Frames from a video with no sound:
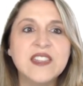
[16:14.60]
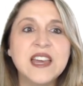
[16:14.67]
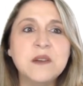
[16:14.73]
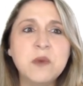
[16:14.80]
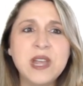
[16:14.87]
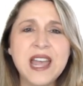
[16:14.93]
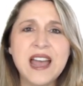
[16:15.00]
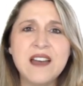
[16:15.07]

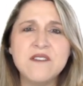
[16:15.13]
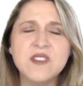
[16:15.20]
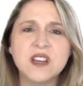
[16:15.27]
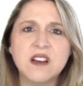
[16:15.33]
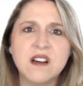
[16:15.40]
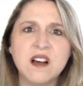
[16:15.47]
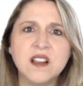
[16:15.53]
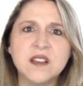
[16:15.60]
Then we have the
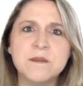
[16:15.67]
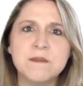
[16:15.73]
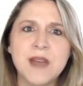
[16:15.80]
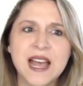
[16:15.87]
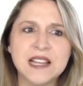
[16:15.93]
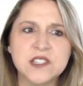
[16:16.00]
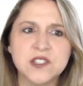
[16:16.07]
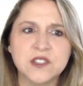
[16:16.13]
column
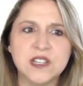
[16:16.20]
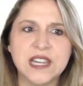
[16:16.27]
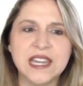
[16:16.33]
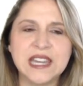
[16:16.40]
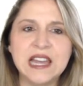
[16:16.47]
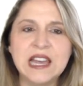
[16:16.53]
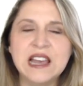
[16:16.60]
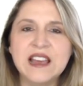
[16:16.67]
master
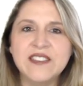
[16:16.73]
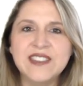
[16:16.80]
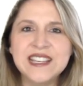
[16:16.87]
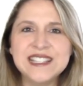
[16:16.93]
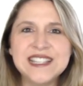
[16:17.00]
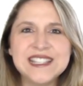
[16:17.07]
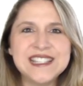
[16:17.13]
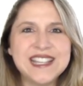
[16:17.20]
key.
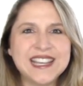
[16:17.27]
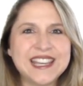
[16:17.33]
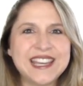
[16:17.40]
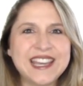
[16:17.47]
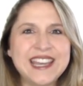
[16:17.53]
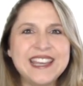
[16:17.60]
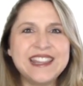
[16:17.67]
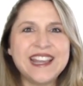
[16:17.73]
This is the
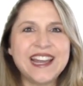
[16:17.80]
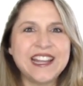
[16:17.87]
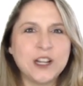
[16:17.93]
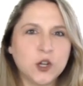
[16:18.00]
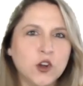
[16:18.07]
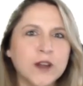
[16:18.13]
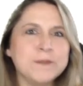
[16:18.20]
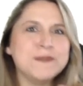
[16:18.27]
key that
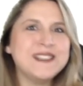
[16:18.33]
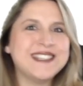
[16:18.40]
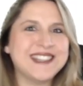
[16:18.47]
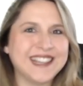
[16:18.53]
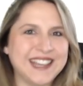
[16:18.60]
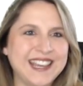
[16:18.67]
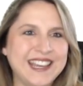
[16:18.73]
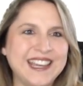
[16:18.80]
encrypts
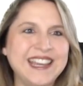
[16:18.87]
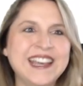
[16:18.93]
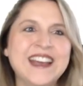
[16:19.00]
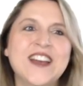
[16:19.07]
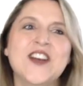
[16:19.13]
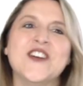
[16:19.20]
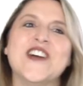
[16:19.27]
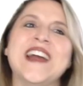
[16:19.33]
the
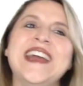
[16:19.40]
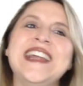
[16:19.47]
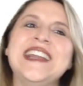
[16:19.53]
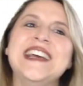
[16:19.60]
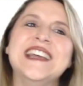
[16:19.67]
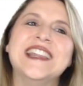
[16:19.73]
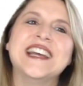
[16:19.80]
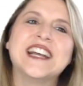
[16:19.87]
key,
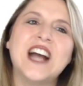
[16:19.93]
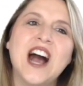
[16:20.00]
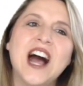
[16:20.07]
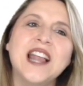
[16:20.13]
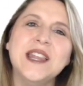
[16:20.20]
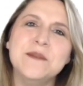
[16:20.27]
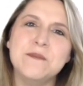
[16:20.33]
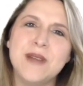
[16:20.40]
right? The
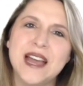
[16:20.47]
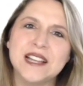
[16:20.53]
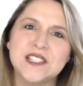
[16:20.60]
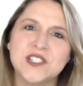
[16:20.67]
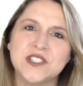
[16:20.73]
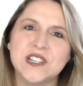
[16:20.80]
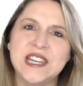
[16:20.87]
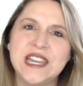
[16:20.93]
column
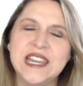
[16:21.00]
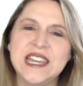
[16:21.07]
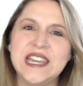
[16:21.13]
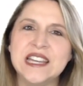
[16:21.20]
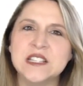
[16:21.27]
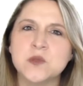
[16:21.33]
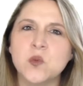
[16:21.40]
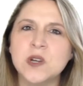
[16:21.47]
master
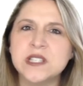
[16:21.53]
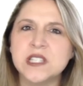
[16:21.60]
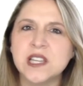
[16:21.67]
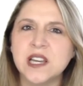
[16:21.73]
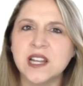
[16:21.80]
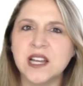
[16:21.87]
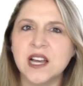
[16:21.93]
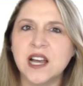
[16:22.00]
key is what's
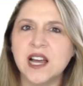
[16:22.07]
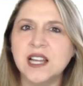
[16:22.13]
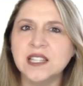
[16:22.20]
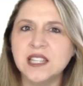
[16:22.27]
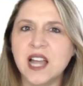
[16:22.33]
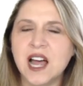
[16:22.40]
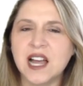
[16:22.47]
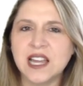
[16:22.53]
going to
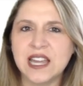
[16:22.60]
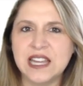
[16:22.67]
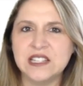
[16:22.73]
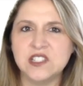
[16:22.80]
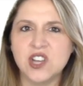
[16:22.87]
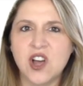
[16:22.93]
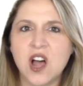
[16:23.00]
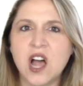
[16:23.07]
unlock
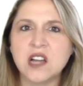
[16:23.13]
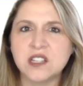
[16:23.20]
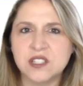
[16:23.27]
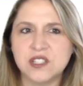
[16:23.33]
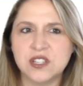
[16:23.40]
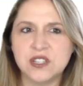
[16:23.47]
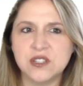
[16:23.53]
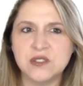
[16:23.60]
and
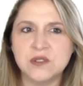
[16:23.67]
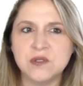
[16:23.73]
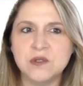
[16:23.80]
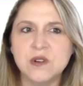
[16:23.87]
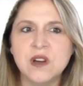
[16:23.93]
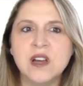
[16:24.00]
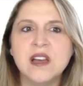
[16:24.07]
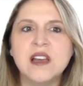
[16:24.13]
talk
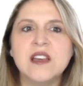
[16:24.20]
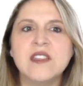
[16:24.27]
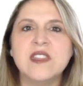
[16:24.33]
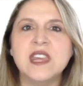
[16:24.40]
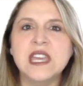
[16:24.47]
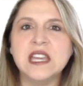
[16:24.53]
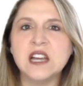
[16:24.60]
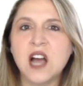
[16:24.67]
to
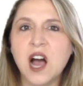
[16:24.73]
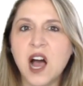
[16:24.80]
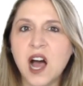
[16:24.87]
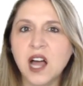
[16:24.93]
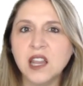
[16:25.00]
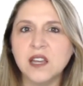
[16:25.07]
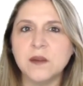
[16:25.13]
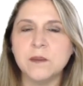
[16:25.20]
the
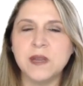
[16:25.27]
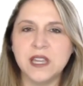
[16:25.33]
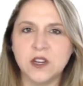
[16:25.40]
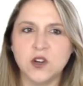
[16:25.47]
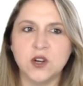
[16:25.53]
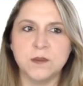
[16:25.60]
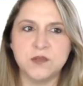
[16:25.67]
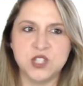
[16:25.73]
column
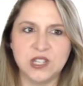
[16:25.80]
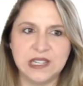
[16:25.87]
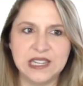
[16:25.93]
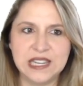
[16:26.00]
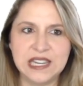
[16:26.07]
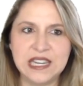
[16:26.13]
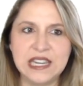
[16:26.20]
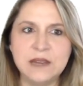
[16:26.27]

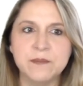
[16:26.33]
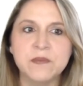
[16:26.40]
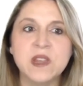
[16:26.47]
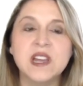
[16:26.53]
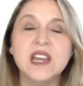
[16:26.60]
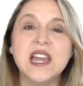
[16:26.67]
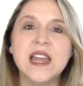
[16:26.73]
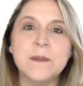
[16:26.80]
encryption key.
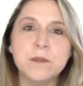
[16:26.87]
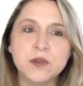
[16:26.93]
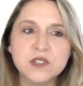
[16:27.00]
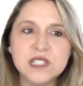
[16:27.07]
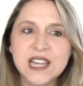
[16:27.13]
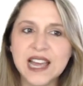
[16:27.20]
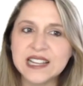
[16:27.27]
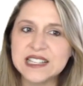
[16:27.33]
It
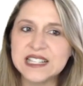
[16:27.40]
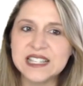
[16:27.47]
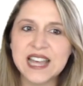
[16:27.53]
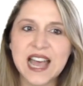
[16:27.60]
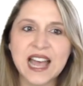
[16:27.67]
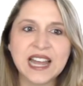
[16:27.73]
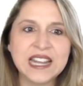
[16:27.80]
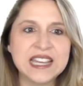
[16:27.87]
protects
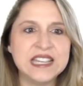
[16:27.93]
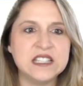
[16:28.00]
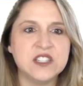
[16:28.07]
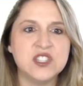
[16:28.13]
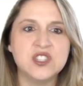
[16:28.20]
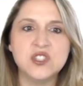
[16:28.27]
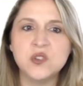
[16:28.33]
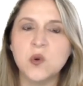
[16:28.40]
that.
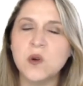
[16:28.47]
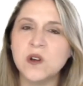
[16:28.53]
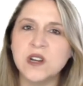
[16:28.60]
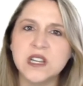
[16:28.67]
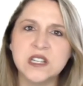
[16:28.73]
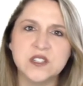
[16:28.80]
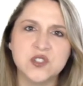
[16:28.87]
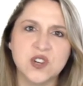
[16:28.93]
It's
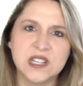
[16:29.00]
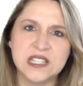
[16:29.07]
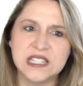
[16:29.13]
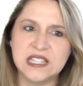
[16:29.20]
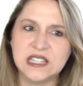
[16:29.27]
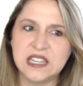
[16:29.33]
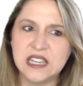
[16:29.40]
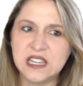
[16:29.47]
stored in a
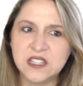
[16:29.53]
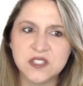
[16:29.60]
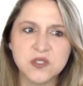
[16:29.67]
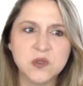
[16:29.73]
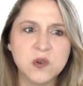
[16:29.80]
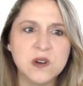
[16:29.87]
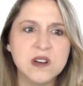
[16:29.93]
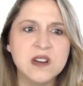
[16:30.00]
trusted key
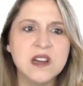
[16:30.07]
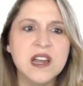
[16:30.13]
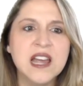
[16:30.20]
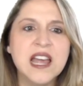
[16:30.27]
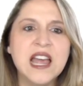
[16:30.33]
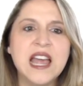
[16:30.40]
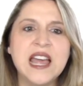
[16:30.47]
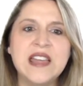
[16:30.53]
store,
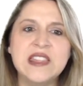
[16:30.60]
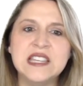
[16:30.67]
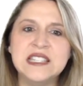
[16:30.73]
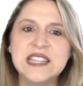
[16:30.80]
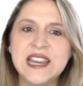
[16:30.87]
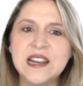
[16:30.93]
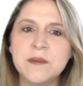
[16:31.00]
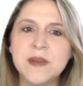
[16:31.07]
and
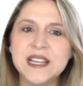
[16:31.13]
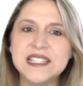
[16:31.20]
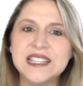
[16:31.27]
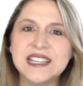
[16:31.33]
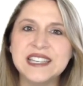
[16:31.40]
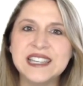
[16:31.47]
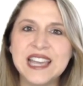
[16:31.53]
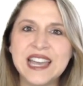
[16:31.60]
the database,
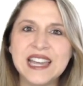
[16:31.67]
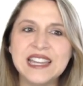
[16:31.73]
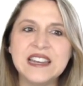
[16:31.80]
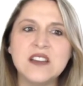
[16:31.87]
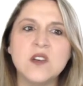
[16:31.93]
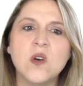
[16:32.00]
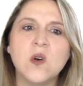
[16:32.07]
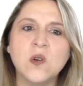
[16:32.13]

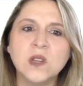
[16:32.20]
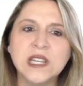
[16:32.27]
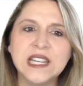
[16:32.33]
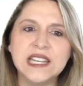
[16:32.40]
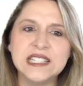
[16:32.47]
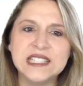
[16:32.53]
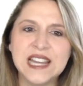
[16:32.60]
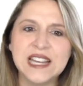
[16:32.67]
again,
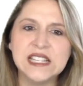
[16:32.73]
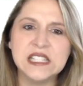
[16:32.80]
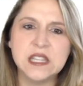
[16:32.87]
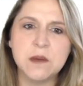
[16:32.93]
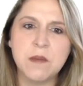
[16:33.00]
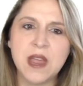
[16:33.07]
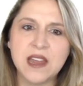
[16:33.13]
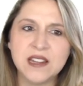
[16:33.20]
only contains
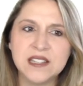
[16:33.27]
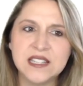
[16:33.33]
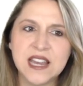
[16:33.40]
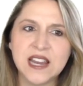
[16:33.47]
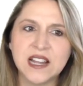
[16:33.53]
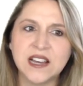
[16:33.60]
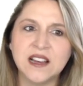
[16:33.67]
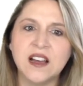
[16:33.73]
the
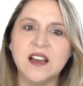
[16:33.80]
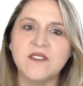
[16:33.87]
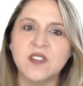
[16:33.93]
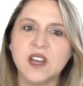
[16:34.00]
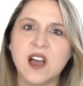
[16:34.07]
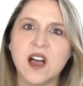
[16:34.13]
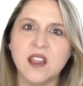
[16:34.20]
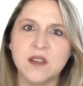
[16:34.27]
metadata of
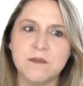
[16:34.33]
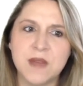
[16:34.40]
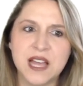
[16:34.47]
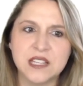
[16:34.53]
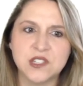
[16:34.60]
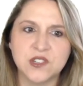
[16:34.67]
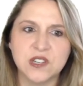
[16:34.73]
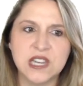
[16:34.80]
the column
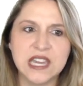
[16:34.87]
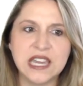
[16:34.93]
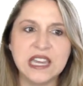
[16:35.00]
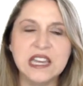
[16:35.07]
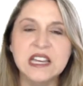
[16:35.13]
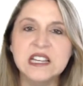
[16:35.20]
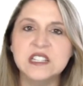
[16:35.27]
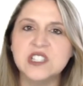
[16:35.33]
master key.